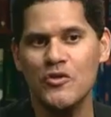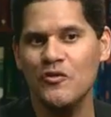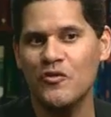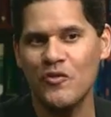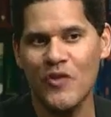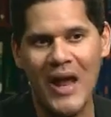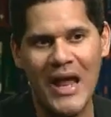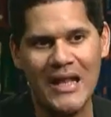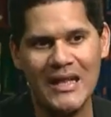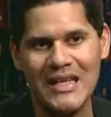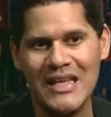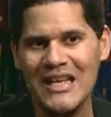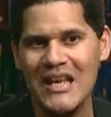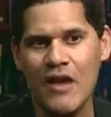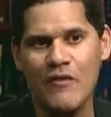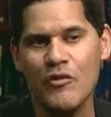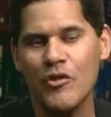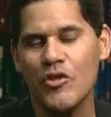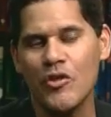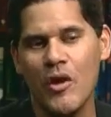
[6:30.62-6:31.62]
who frankly
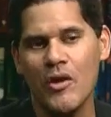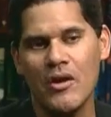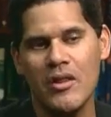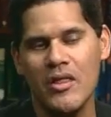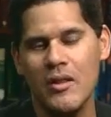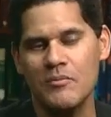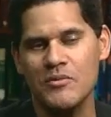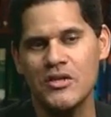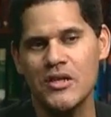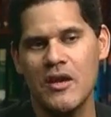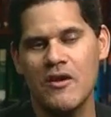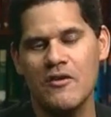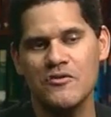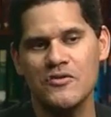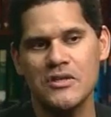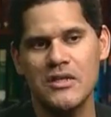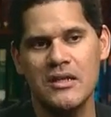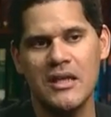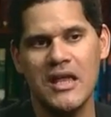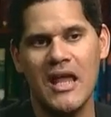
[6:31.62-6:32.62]
never thought of themselves
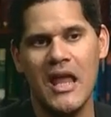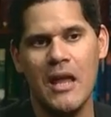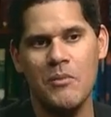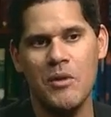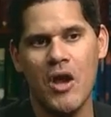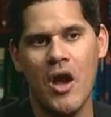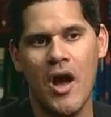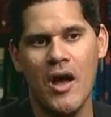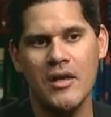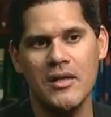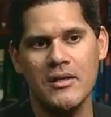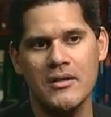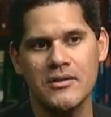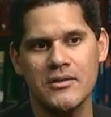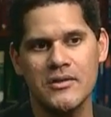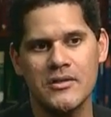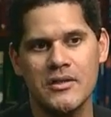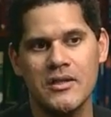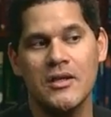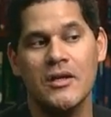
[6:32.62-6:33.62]
in the gaming
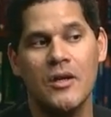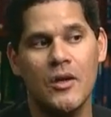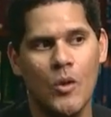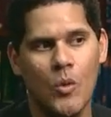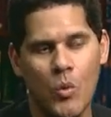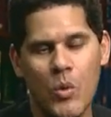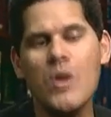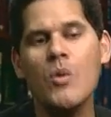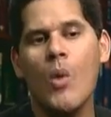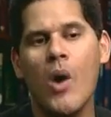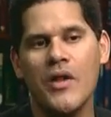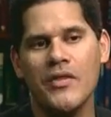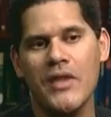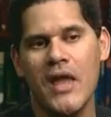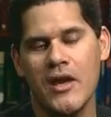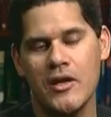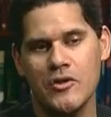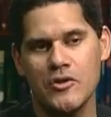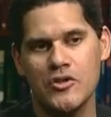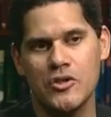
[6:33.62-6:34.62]
audience. We want
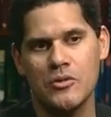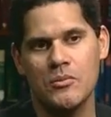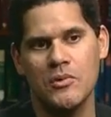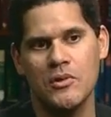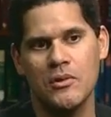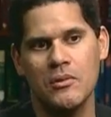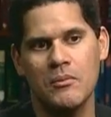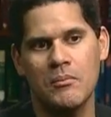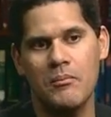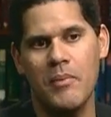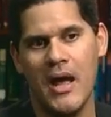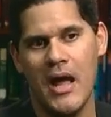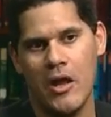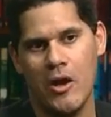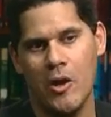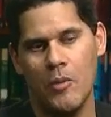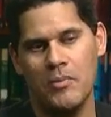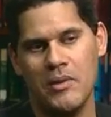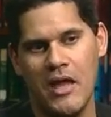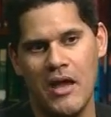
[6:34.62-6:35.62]
that consumer buying
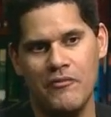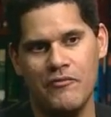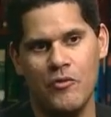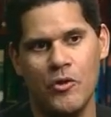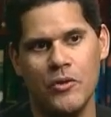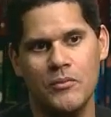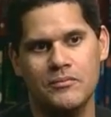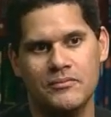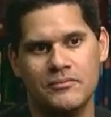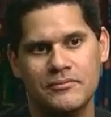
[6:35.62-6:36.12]
our platform.